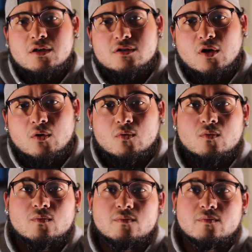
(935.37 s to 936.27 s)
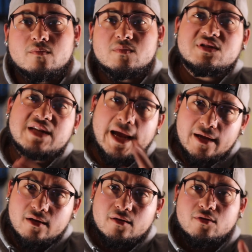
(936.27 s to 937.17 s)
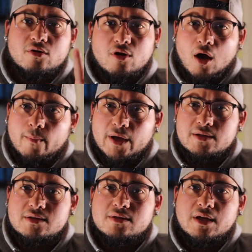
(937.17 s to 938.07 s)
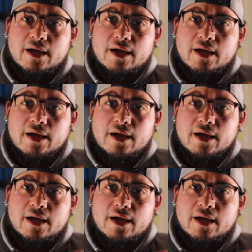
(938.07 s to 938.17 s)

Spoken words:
So take their comments